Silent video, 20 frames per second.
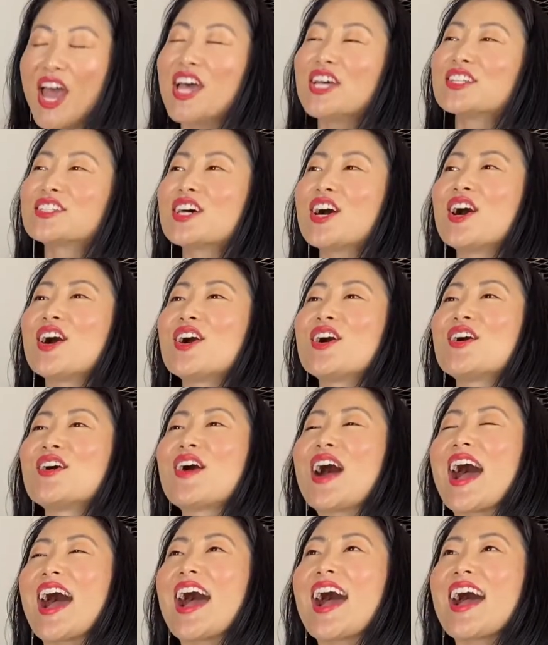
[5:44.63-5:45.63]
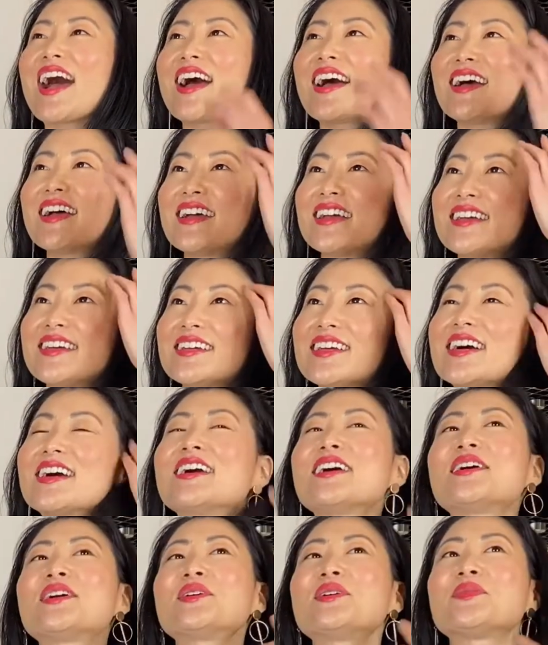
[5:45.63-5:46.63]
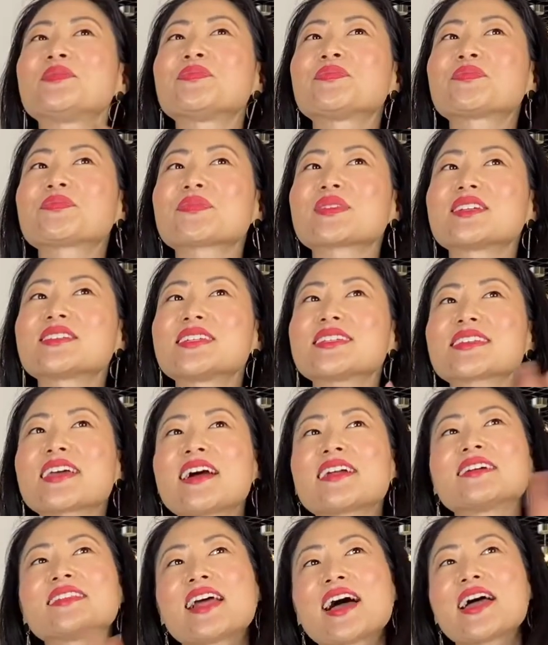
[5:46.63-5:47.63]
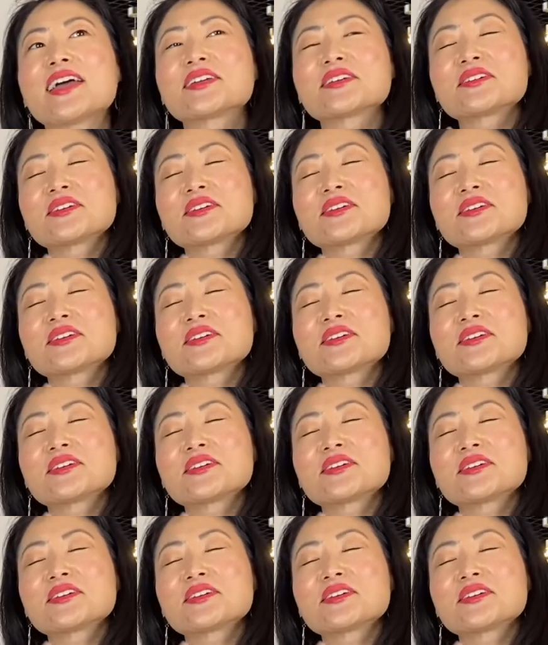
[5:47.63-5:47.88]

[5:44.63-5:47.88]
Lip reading: So I just kind of like